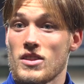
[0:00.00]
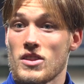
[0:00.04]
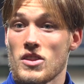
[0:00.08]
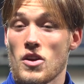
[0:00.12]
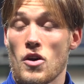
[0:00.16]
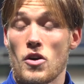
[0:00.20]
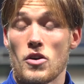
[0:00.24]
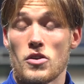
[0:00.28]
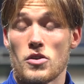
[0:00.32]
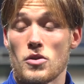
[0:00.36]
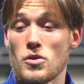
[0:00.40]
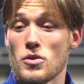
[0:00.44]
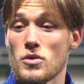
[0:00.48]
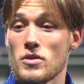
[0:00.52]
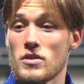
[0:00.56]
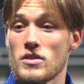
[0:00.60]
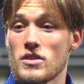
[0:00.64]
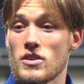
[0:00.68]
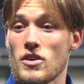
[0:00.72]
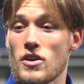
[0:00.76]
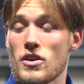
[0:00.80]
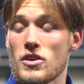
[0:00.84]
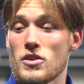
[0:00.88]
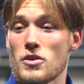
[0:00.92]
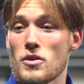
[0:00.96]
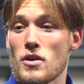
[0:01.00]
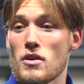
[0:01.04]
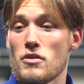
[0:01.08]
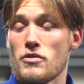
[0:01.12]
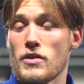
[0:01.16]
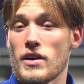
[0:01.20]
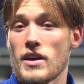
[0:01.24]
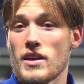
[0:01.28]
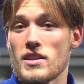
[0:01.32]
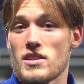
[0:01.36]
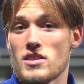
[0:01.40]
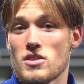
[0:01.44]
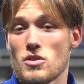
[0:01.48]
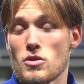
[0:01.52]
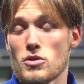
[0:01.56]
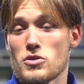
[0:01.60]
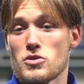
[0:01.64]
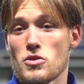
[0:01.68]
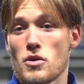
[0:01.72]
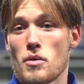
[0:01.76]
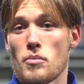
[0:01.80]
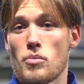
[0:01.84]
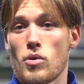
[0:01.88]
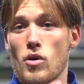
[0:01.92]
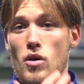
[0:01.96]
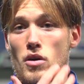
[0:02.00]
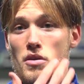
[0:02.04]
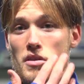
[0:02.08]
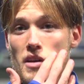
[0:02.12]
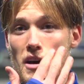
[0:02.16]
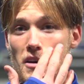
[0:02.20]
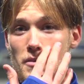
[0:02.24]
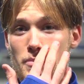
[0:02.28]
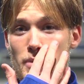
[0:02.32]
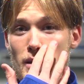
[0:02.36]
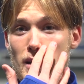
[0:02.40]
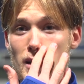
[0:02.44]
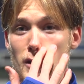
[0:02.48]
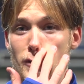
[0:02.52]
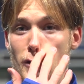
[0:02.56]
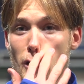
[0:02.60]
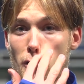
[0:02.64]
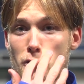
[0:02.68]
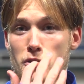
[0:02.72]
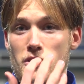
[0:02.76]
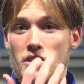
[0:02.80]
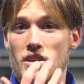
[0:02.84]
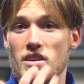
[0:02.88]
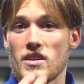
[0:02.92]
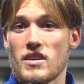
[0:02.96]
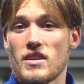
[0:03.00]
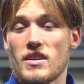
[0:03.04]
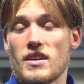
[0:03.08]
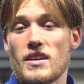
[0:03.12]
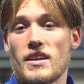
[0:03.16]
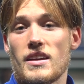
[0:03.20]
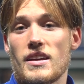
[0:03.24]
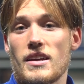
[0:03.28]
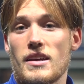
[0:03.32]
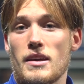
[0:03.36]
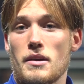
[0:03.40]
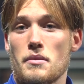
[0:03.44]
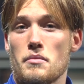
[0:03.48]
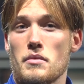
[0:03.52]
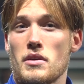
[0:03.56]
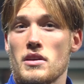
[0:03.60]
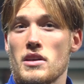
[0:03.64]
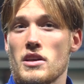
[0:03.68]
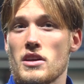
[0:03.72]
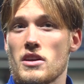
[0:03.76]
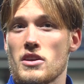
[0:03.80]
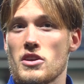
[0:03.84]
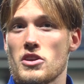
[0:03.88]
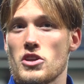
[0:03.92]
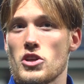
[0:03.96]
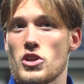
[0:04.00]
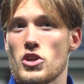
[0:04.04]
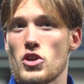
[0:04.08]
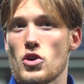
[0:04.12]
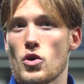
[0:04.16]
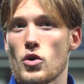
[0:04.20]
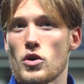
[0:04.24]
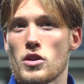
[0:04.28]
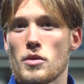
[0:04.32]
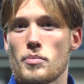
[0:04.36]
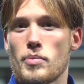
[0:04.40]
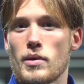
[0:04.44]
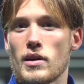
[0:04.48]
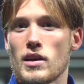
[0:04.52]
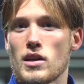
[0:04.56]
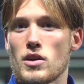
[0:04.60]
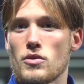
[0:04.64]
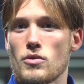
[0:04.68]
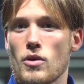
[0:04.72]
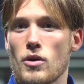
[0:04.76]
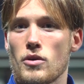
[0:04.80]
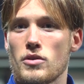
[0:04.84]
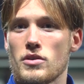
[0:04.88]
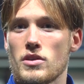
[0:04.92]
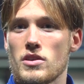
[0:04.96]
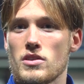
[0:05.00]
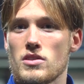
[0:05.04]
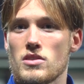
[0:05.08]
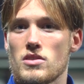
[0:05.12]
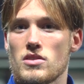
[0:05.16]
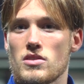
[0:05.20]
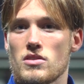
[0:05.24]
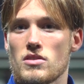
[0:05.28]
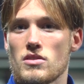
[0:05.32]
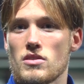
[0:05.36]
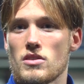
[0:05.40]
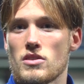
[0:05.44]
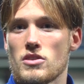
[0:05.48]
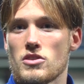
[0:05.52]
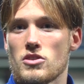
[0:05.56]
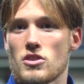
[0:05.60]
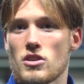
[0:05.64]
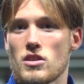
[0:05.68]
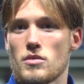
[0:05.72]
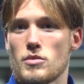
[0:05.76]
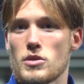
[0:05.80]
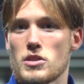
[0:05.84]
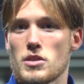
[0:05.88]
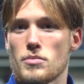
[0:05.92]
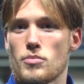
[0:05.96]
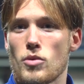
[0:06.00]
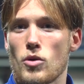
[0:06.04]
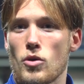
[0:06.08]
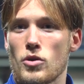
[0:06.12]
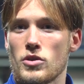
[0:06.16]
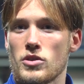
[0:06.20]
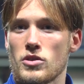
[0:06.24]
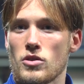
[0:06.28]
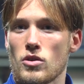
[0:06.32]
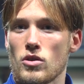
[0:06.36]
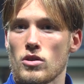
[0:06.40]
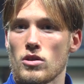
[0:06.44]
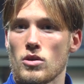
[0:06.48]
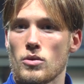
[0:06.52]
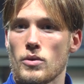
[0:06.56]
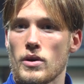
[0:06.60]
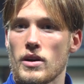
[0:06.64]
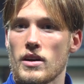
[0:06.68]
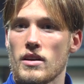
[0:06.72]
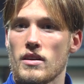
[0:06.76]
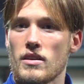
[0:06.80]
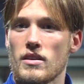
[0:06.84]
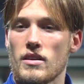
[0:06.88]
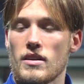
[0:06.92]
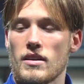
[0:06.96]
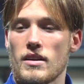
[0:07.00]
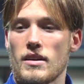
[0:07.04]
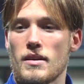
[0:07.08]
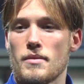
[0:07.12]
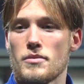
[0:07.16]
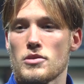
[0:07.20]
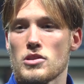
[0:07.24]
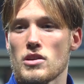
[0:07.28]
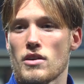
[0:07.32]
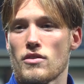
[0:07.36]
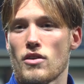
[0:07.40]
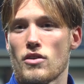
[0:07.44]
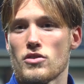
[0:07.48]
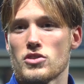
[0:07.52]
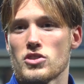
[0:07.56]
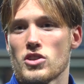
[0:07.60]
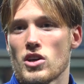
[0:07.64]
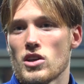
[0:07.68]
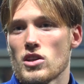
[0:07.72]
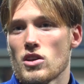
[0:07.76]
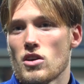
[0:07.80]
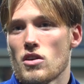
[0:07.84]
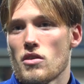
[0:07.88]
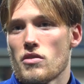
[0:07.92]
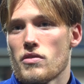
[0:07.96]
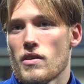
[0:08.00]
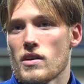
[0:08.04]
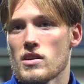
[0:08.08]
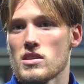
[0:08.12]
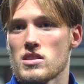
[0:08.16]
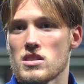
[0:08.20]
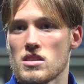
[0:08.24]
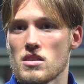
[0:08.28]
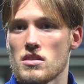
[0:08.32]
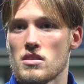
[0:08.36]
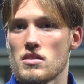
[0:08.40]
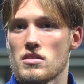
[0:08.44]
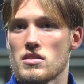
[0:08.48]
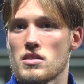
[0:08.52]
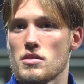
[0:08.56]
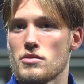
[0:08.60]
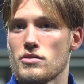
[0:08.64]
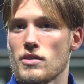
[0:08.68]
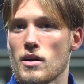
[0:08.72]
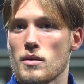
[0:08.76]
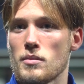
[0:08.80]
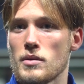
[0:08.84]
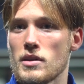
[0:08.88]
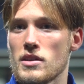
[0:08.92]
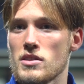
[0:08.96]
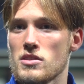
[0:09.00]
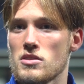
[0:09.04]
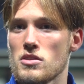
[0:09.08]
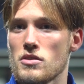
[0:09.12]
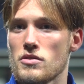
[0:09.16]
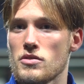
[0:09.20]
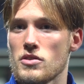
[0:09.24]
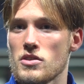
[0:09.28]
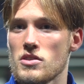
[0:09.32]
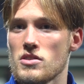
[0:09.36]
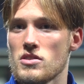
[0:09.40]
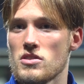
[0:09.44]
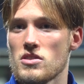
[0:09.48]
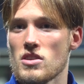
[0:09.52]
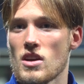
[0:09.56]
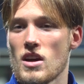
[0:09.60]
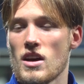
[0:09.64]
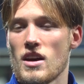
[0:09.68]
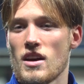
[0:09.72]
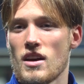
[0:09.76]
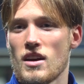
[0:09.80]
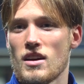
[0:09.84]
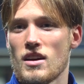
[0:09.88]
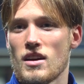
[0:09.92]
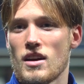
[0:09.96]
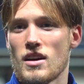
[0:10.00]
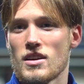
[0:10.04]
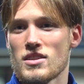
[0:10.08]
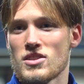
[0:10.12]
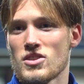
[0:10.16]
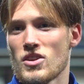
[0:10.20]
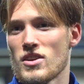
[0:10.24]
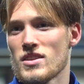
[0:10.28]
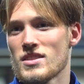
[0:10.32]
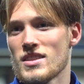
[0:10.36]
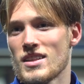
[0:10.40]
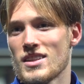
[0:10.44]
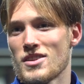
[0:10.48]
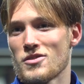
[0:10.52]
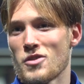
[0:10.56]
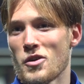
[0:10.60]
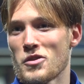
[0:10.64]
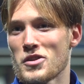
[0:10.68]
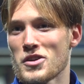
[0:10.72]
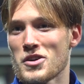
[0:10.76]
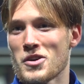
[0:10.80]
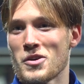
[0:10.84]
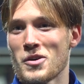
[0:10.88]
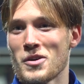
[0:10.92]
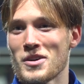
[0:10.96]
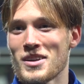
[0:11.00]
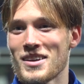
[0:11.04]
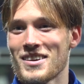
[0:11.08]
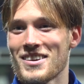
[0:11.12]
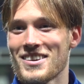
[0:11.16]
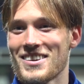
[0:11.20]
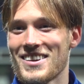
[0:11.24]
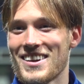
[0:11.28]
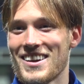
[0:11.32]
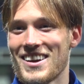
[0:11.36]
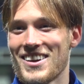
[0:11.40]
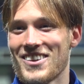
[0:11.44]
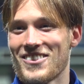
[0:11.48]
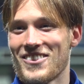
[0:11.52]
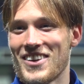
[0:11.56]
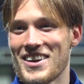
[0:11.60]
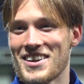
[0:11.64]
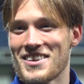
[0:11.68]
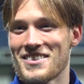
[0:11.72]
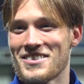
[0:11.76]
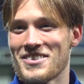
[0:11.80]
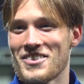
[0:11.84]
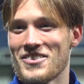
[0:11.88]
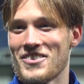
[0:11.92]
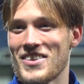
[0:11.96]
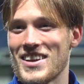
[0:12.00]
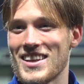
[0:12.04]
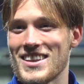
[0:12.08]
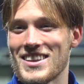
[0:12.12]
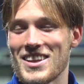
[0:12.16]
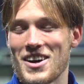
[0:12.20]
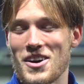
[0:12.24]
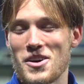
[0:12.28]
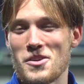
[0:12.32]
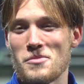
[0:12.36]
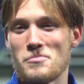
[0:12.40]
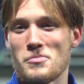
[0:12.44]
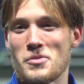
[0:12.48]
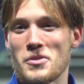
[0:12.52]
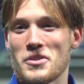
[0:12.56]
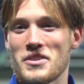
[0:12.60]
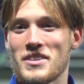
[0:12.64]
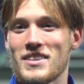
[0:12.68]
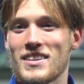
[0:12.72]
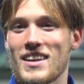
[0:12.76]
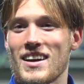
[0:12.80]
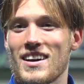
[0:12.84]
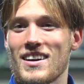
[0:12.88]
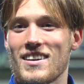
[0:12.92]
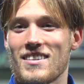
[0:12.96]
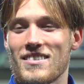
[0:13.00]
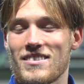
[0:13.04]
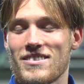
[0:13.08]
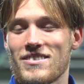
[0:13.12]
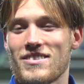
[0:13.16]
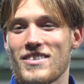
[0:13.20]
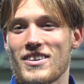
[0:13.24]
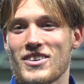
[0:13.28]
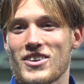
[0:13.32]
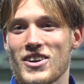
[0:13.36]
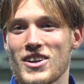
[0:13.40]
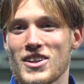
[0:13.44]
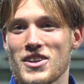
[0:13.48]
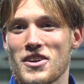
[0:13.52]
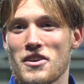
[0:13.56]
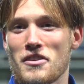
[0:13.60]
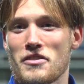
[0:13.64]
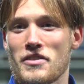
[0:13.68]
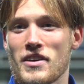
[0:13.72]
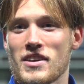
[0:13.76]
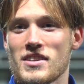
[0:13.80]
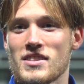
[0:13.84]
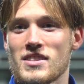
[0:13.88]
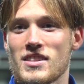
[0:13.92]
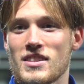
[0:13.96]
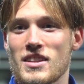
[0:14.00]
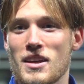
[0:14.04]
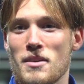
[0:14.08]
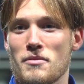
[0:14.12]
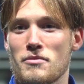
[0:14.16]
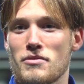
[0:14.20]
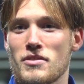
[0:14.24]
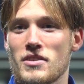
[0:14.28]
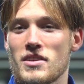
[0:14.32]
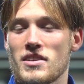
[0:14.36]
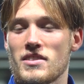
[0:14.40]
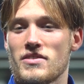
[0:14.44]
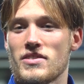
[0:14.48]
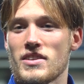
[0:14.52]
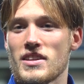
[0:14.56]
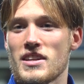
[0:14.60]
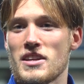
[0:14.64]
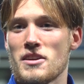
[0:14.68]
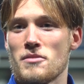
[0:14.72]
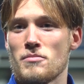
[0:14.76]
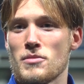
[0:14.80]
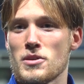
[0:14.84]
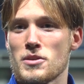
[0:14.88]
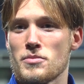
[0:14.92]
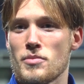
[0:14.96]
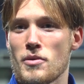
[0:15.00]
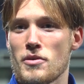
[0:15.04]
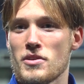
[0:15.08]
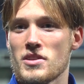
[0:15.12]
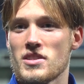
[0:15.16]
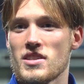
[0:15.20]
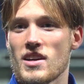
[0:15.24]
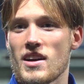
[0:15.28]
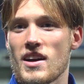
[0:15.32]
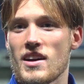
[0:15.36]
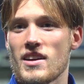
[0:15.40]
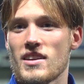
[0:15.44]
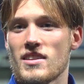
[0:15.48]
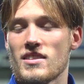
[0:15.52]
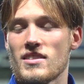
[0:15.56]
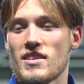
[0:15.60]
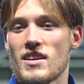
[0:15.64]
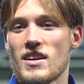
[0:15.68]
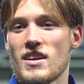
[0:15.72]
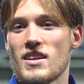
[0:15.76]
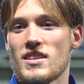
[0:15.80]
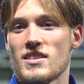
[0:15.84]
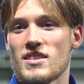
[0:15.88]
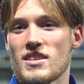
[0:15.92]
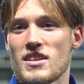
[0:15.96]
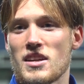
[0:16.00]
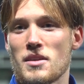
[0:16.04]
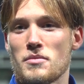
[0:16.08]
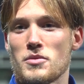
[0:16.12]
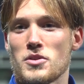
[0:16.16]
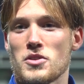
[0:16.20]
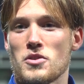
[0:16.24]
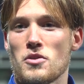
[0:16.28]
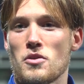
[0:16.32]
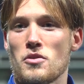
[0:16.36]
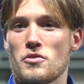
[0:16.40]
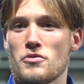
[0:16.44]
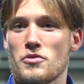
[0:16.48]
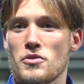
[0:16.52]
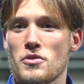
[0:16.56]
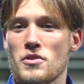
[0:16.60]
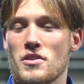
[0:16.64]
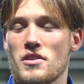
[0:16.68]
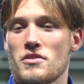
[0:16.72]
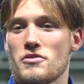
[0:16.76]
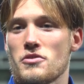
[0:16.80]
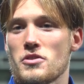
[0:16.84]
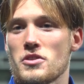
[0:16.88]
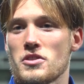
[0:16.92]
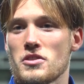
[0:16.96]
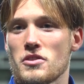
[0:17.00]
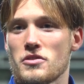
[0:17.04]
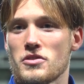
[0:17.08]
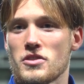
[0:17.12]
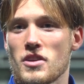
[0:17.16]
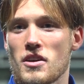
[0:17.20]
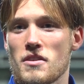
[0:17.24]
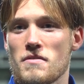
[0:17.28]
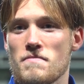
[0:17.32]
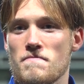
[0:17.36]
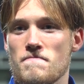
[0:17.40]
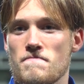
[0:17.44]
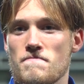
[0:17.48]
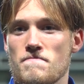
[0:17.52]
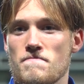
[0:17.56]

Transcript: Not at all, not at all. I think it's also important to have people around you, and you know the people around you is going to be supporting you all the way. So I've obviously got a lot of thanks to family and stuff, because it's not exactly round the corner, Reading, for me now, but now I've got a lot of thanks to them for keeping me spirits high and to keep us going through a tough time.